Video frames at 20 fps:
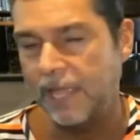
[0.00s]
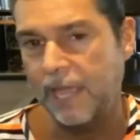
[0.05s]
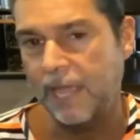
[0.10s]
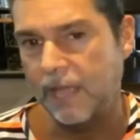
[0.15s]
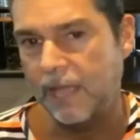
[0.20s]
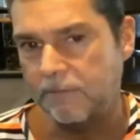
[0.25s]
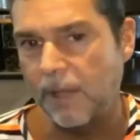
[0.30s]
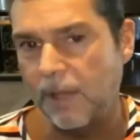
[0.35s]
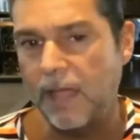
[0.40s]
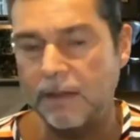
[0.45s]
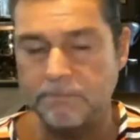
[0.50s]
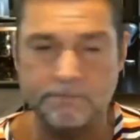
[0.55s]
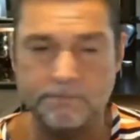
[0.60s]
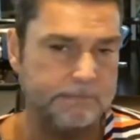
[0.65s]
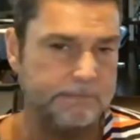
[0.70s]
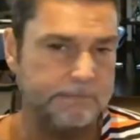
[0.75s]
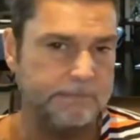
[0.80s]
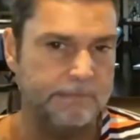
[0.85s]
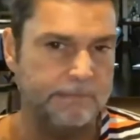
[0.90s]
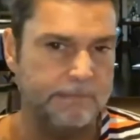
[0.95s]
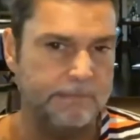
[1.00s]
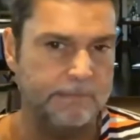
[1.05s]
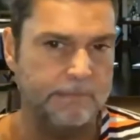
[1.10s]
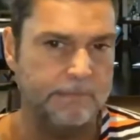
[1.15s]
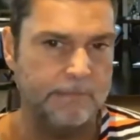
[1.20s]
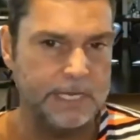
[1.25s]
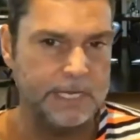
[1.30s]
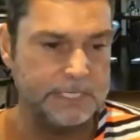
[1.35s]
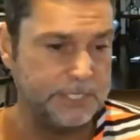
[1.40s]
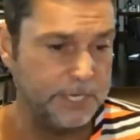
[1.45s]
But
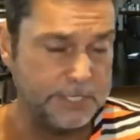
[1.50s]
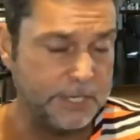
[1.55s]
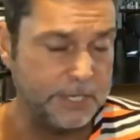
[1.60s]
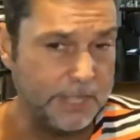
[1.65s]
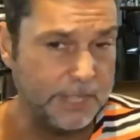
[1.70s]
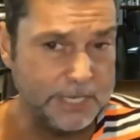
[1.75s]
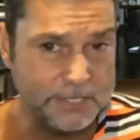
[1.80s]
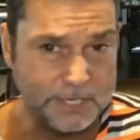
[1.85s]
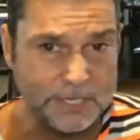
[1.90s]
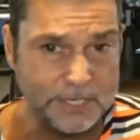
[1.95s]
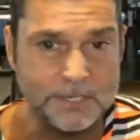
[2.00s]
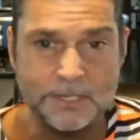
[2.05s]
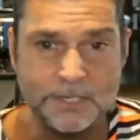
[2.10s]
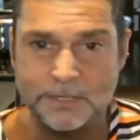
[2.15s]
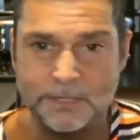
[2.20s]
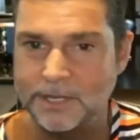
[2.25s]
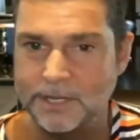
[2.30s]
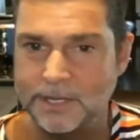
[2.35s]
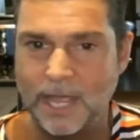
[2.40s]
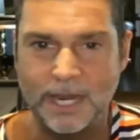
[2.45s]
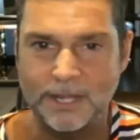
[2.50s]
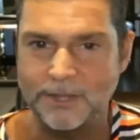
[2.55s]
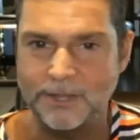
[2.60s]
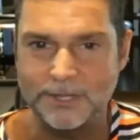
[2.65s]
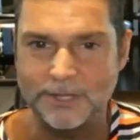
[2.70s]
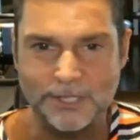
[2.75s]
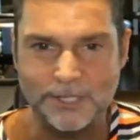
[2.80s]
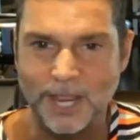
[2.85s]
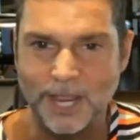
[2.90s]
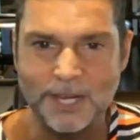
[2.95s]
it's just a thesis, and it
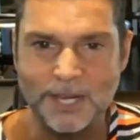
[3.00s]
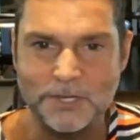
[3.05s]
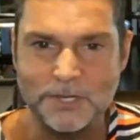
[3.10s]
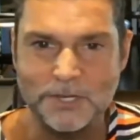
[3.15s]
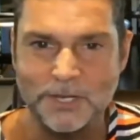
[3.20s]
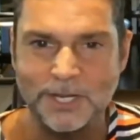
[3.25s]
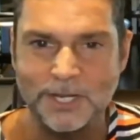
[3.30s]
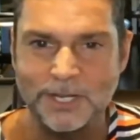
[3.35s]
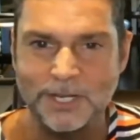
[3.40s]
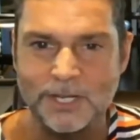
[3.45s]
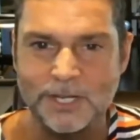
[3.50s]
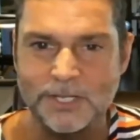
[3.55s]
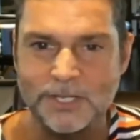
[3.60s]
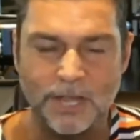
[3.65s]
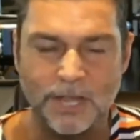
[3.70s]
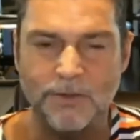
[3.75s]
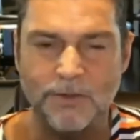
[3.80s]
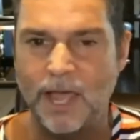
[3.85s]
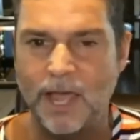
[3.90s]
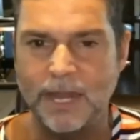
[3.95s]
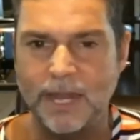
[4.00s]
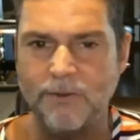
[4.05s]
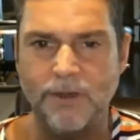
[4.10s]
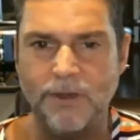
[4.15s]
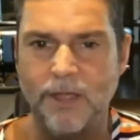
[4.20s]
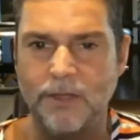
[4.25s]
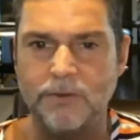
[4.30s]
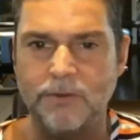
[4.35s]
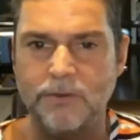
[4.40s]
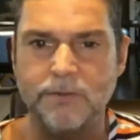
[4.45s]
could change. So I don't
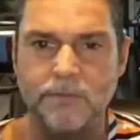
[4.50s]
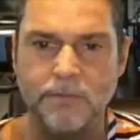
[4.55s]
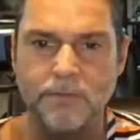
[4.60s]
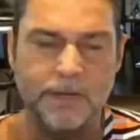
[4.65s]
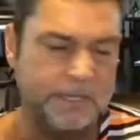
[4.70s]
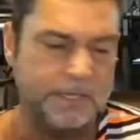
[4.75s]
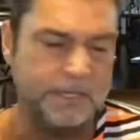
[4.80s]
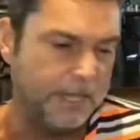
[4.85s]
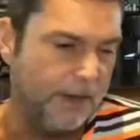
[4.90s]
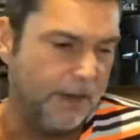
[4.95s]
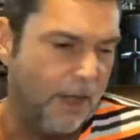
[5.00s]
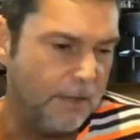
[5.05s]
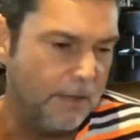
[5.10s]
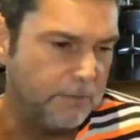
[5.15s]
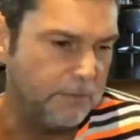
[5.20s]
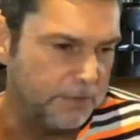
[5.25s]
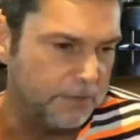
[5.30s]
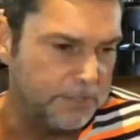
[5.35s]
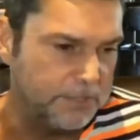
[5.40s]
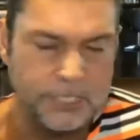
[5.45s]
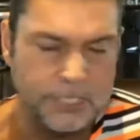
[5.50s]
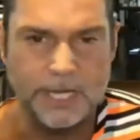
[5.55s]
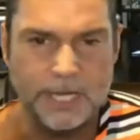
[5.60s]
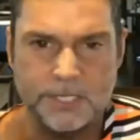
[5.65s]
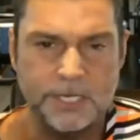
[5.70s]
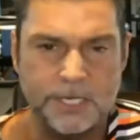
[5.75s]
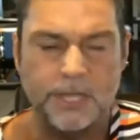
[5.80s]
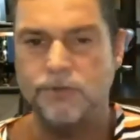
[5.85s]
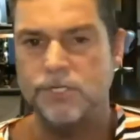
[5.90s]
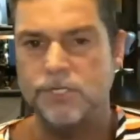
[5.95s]
know. But you know, I'm not
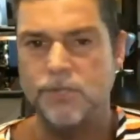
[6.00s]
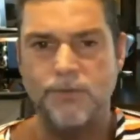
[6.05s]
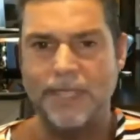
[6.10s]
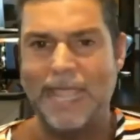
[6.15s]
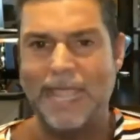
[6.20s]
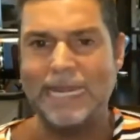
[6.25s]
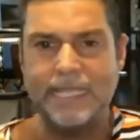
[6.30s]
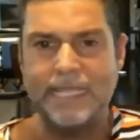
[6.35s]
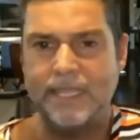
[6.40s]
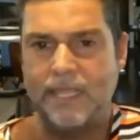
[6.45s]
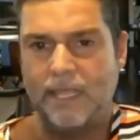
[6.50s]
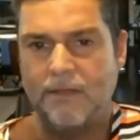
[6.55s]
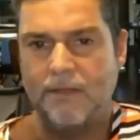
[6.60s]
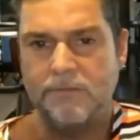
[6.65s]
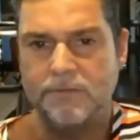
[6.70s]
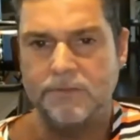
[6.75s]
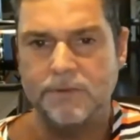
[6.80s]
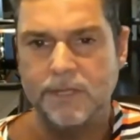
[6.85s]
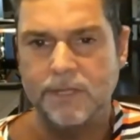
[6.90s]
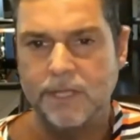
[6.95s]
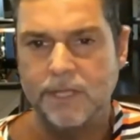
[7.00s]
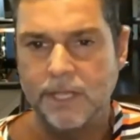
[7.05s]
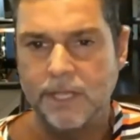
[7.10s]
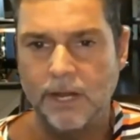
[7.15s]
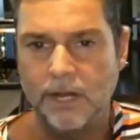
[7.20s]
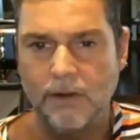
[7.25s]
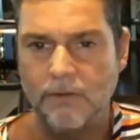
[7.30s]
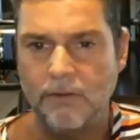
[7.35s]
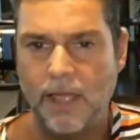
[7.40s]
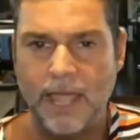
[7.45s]
changing or doing anything. You
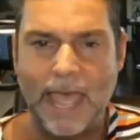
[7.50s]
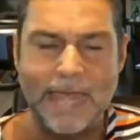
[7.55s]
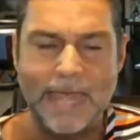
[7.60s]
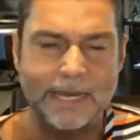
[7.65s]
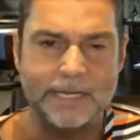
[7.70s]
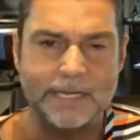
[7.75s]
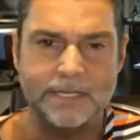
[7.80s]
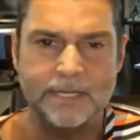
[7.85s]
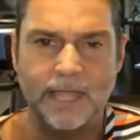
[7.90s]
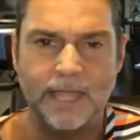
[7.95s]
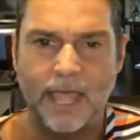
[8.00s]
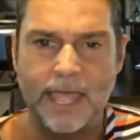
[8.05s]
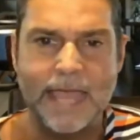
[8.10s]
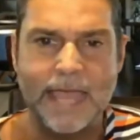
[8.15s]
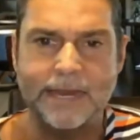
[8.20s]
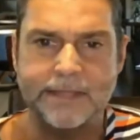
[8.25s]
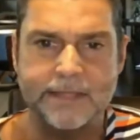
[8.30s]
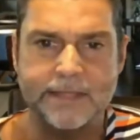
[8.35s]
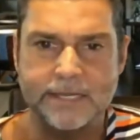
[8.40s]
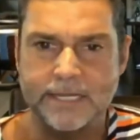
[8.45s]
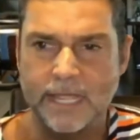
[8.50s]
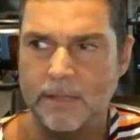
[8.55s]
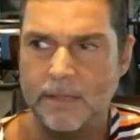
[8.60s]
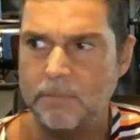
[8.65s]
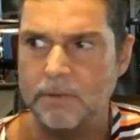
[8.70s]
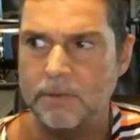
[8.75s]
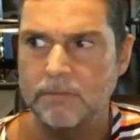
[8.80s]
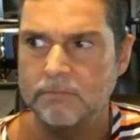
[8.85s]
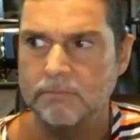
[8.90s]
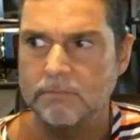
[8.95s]
know, I added the
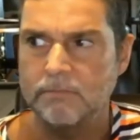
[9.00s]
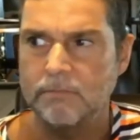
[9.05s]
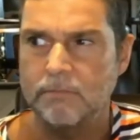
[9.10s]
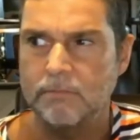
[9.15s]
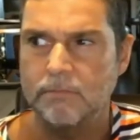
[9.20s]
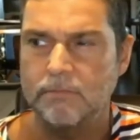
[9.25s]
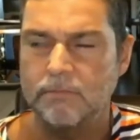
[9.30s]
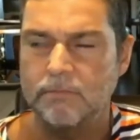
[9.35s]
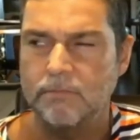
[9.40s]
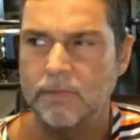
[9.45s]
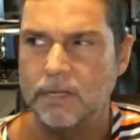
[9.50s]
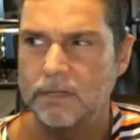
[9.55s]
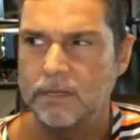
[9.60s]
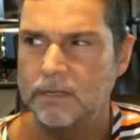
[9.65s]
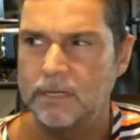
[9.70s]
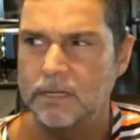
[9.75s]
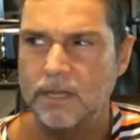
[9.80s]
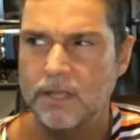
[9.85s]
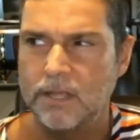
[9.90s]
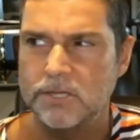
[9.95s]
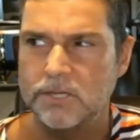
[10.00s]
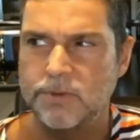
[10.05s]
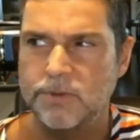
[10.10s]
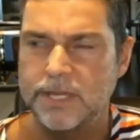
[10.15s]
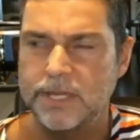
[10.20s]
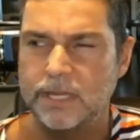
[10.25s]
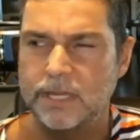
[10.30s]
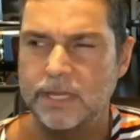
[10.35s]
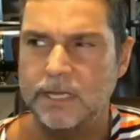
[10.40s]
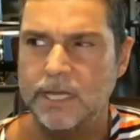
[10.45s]
dip last
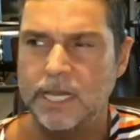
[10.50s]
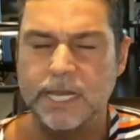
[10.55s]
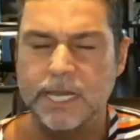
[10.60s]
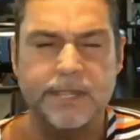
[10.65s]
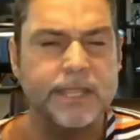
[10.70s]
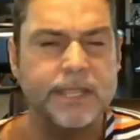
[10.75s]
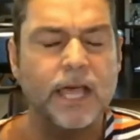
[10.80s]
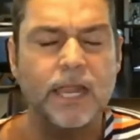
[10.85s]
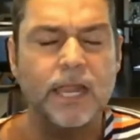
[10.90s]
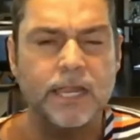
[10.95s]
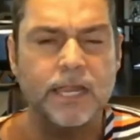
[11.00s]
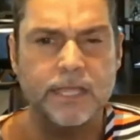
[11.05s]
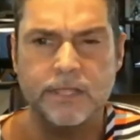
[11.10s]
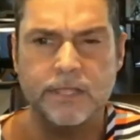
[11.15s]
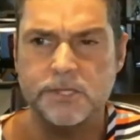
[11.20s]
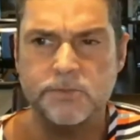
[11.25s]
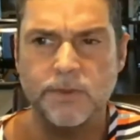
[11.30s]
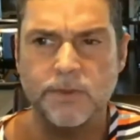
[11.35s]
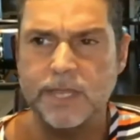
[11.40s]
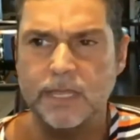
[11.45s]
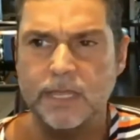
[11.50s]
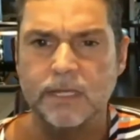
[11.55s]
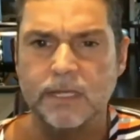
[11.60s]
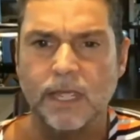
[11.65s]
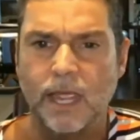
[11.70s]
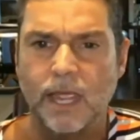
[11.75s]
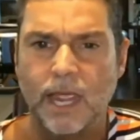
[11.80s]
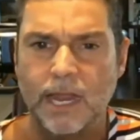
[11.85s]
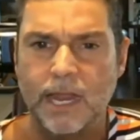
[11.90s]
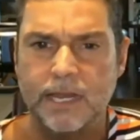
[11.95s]
week, earlier this week,
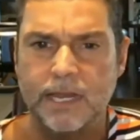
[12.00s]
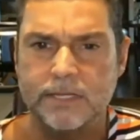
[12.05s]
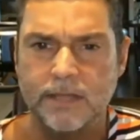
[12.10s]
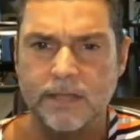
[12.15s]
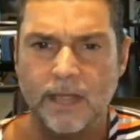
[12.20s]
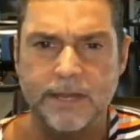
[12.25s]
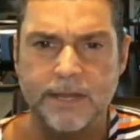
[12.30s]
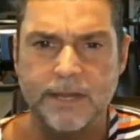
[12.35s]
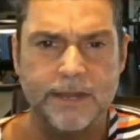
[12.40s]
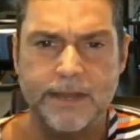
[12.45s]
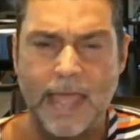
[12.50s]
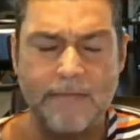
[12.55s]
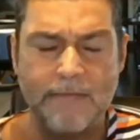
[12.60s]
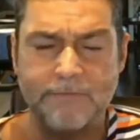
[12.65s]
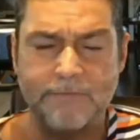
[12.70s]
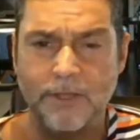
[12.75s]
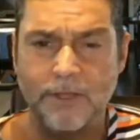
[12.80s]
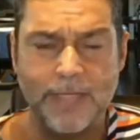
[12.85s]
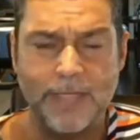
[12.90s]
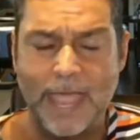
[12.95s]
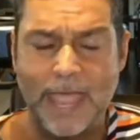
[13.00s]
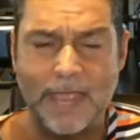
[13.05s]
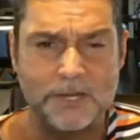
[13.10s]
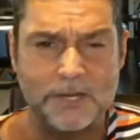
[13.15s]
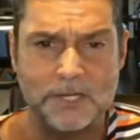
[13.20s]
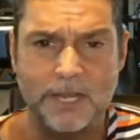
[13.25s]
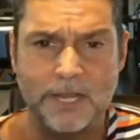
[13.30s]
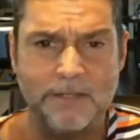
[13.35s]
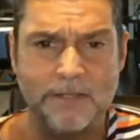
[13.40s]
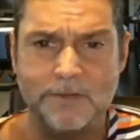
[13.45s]
and I have no
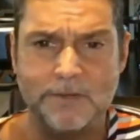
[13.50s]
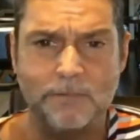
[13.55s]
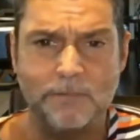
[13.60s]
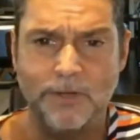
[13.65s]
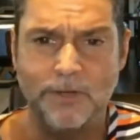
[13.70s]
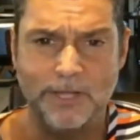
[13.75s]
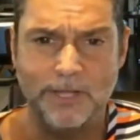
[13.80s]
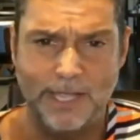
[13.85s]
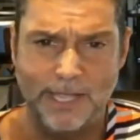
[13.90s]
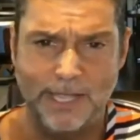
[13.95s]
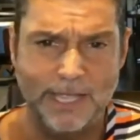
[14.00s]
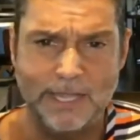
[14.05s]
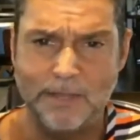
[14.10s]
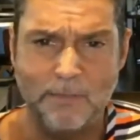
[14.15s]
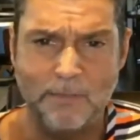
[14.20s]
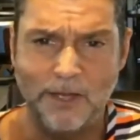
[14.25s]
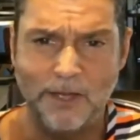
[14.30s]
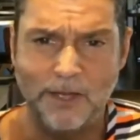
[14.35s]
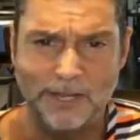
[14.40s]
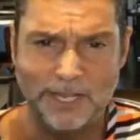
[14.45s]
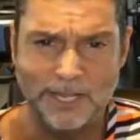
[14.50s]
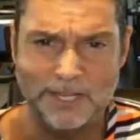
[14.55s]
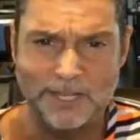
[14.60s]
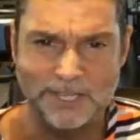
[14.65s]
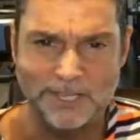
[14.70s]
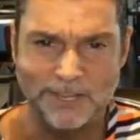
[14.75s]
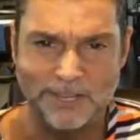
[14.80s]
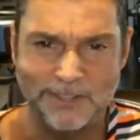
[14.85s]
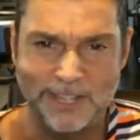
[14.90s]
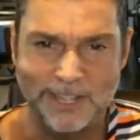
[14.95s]
cash left to put in the market,
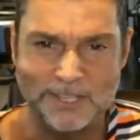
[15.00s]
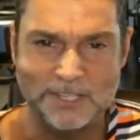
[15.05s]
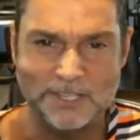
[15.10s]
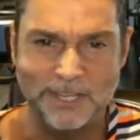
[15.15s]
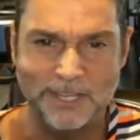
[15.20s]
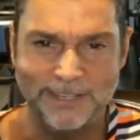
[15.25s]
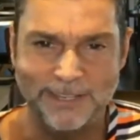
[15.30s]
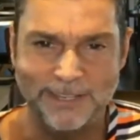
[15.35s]
so that's it.